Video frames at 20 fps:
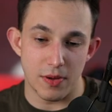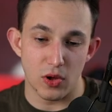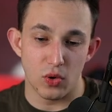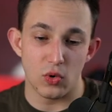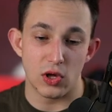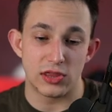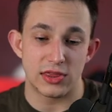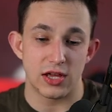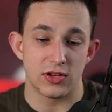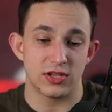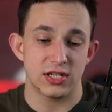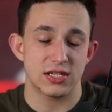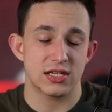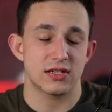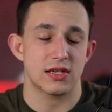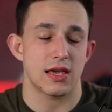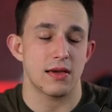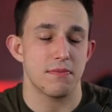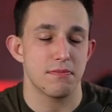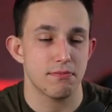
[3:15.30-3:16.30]
BuiltWith. Now, this
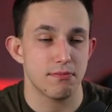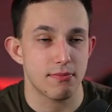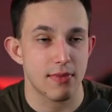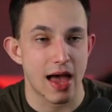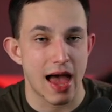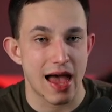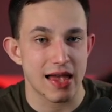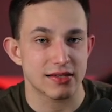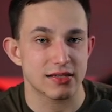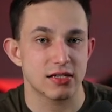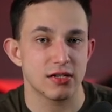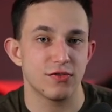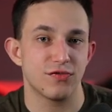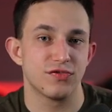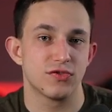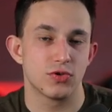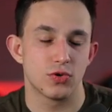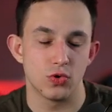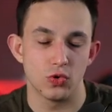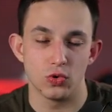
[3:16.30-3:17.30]
is a massive
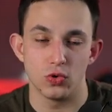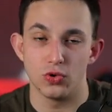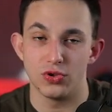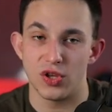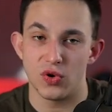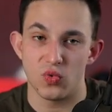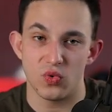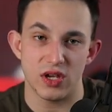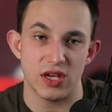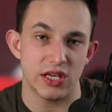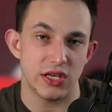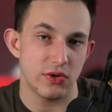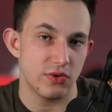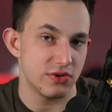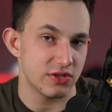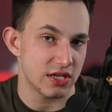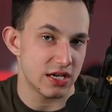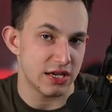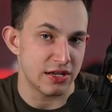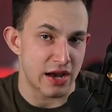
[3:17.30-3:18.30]
tool that we
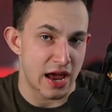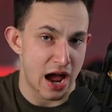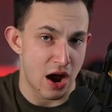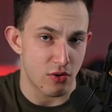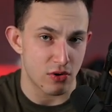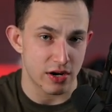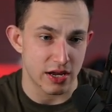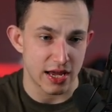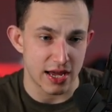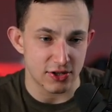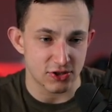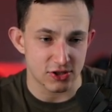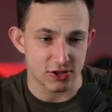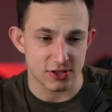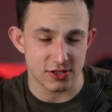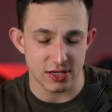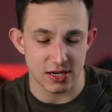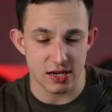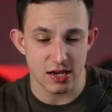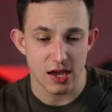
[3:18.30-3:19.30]
use in our
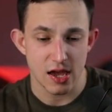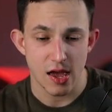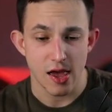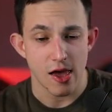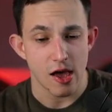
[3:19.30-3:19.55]
agency.